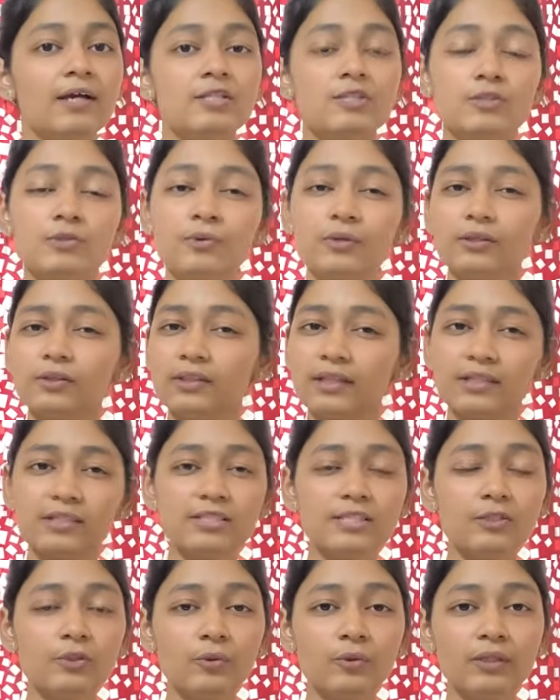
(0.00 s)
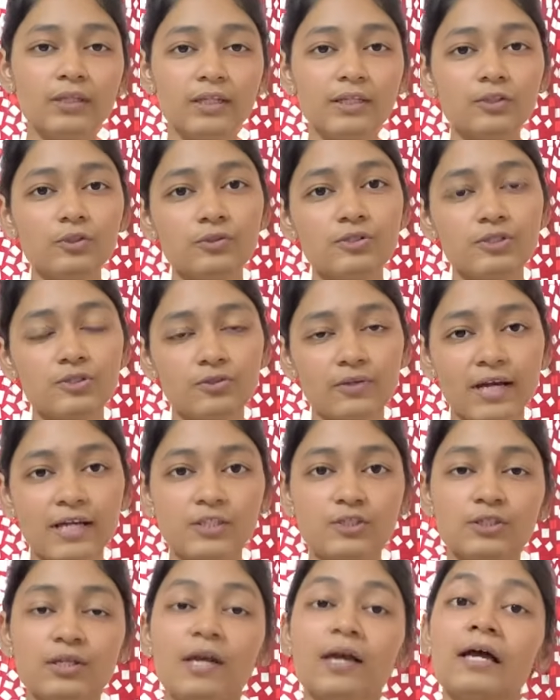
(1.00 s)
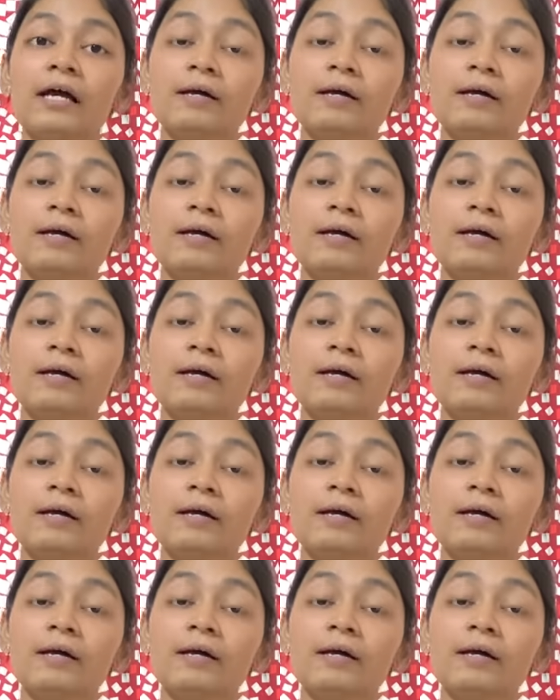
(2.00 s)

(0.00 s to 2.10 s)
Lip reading: So there is no need to stretch